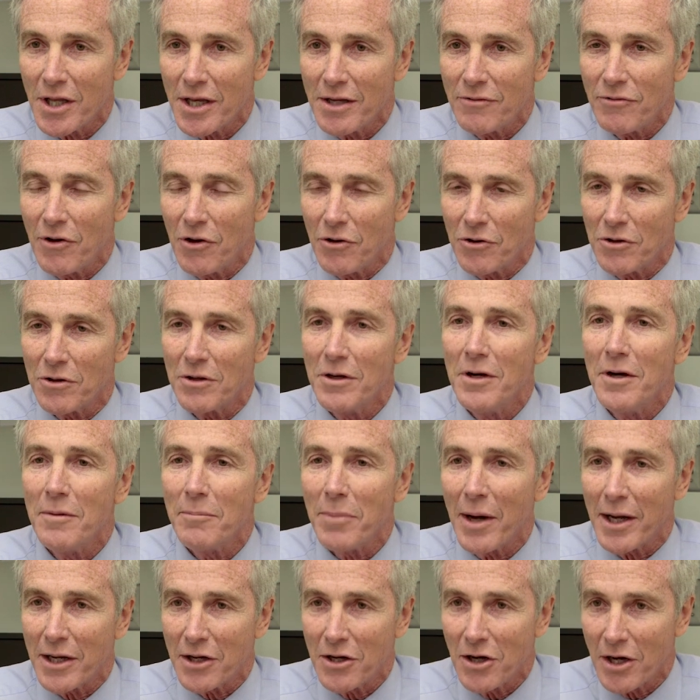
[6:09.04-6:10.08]
give
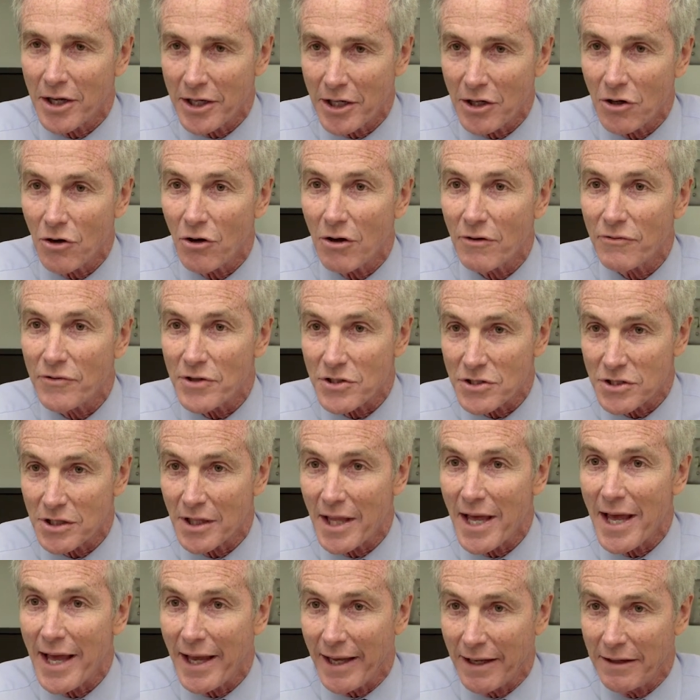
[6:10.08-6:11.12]
radiation treatments for different
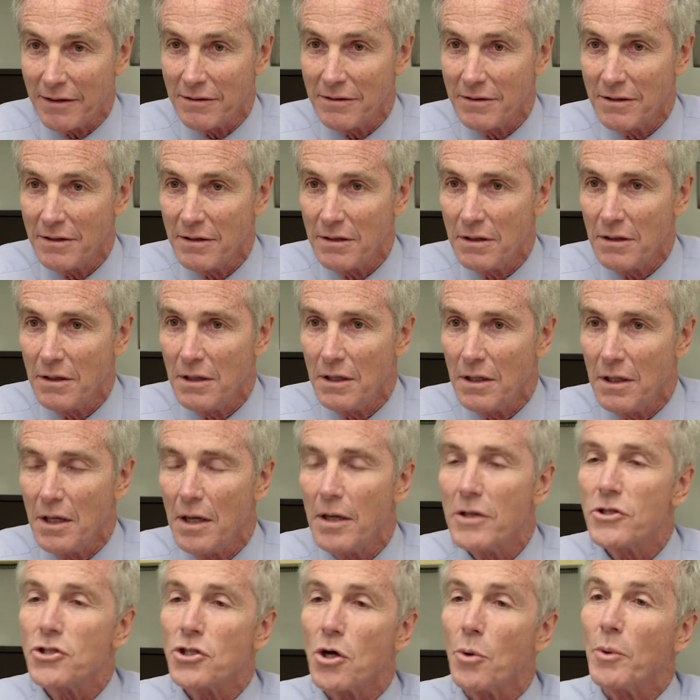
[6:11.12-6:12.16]
cancers, although there are
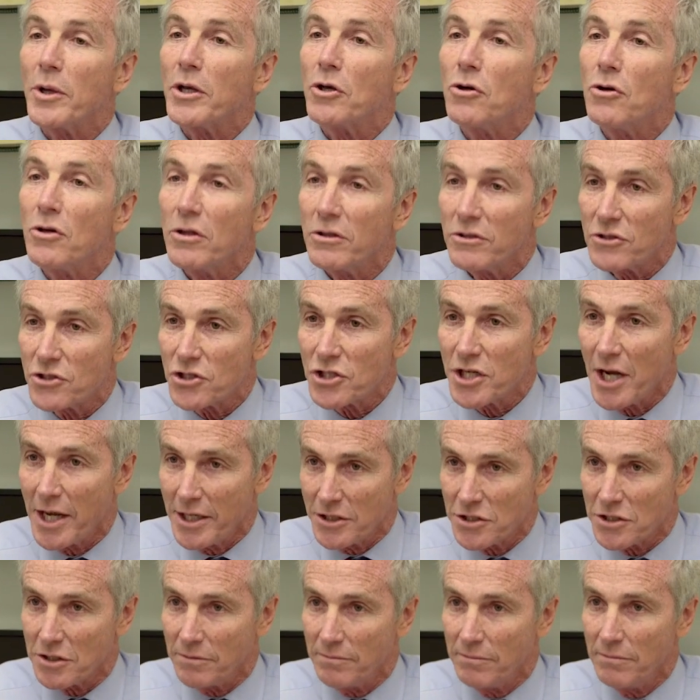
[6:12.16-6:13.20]
some specialized
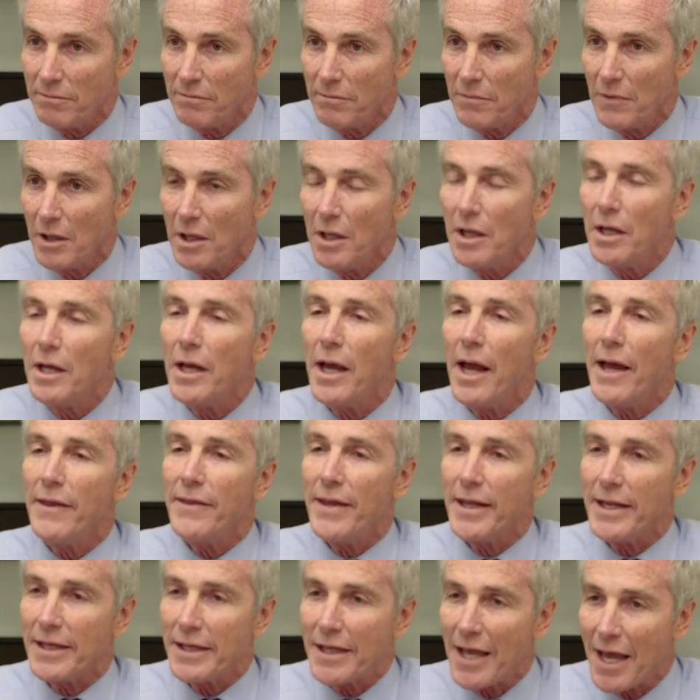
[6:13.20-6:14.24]
centers that just treat
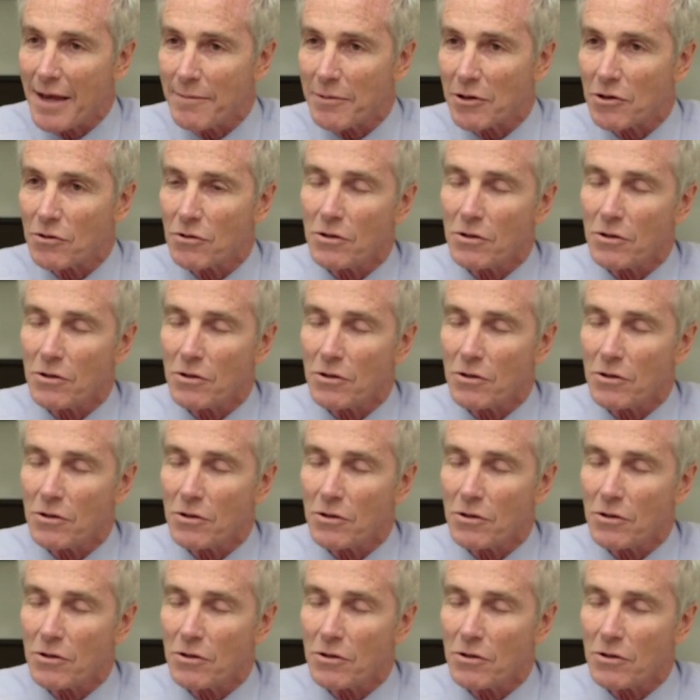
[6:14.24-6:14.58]
prostate cancer.